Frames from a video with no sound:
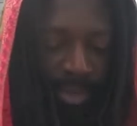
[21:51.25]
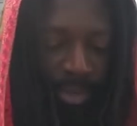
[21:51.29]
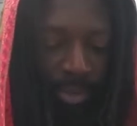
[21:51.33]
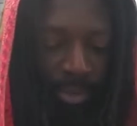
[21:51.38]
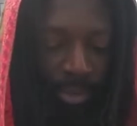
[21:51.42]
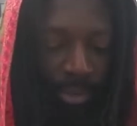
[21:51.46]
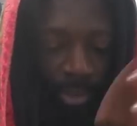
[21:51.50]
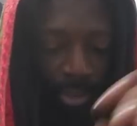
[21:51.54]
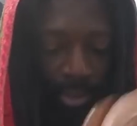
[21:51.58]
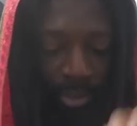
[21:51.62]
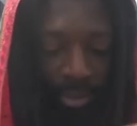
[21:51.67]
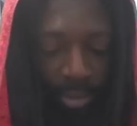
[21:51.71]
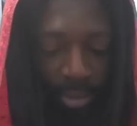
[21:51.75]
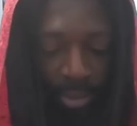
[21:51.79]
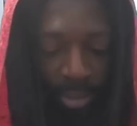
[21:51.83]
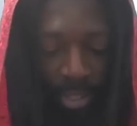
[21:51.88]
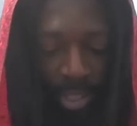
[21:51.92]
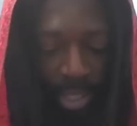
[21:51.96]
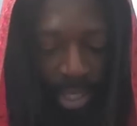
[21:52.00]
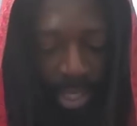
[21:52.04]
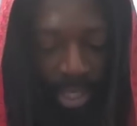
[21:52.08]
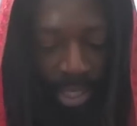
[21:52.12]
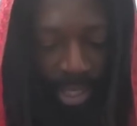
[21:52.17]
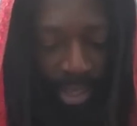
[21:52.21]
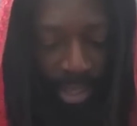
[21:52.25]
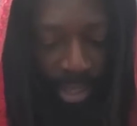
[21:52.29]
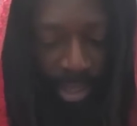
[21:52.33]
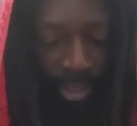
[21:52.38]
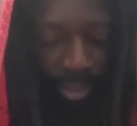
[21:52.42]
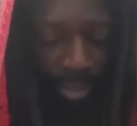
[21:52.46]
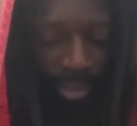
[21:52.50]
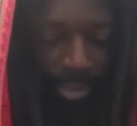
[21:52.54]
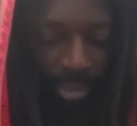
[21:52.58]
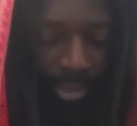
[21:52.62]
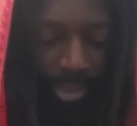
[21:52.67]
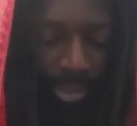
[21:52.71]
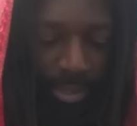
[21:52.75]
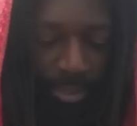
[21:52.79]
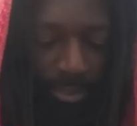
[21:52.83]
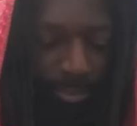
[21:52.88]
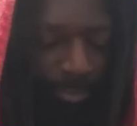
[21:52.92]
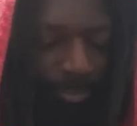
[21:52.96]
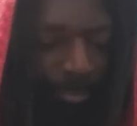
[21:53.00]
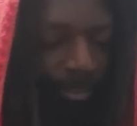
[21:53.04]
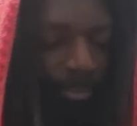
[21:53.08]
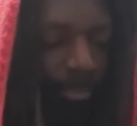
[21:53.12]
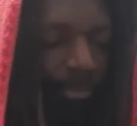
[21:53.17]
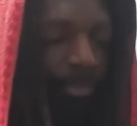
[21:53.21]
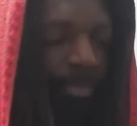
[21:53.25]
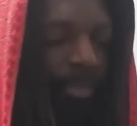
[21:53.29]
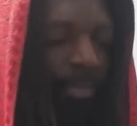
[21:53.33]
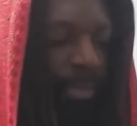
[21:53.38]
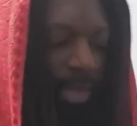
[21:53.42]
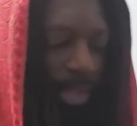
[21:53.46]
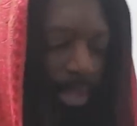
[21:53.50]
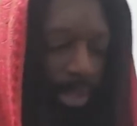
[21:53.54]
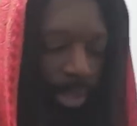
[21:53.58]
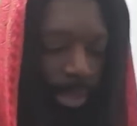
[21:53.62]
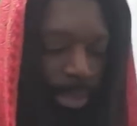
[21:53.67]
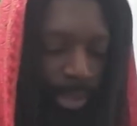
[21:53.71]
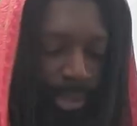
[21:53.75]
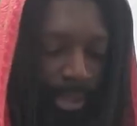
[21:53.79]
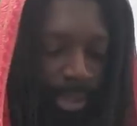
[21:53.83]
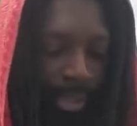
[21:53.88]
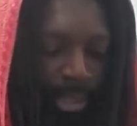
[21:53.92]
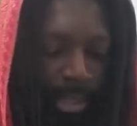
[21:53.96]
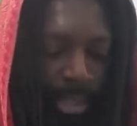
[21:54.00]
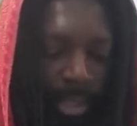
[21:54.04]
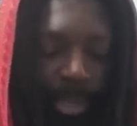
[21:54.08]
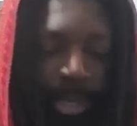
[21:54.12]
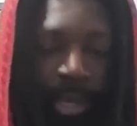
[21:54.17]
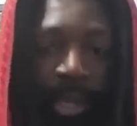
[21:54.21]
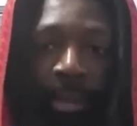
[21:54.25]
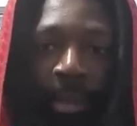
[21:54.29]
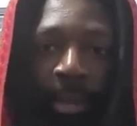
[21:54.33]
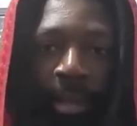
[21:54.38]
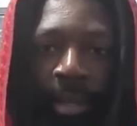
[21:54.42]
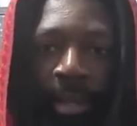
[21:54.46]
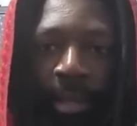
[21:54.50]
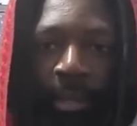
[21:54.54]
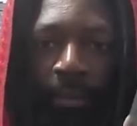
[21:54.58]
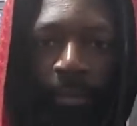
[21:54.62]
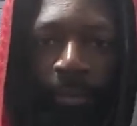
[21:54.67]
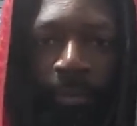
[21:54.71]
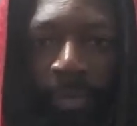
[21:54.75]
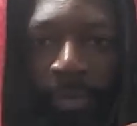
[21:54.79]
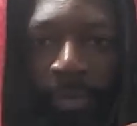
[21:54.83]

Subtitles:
holder. You know, so usually I'll carry,